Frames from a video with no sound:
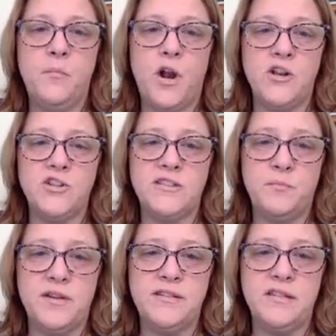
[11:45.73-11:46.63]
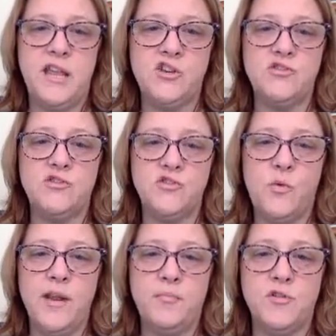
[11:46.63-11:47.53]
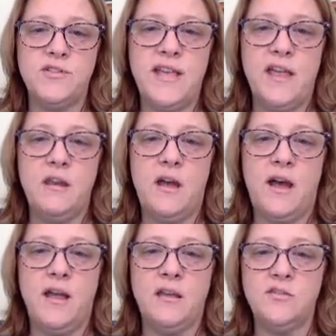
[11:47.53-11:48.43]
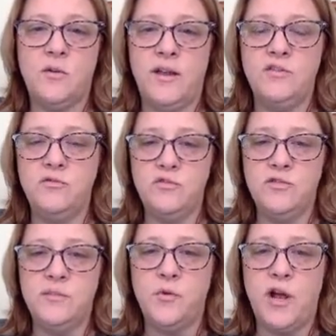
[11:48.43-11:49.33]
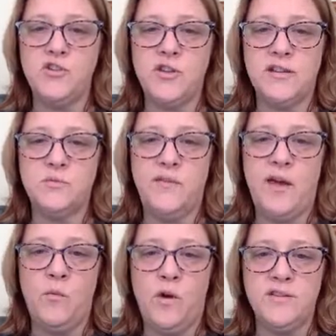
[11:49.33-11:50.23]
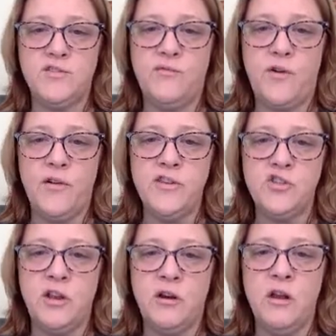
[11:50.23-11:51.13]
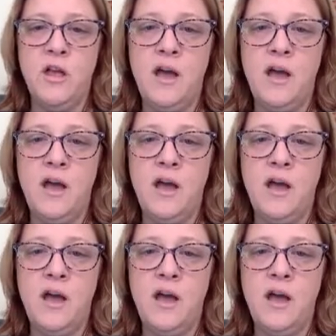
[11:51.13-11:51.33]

Projects and presentations are 20%. So I do some projects. We've had one so far this year.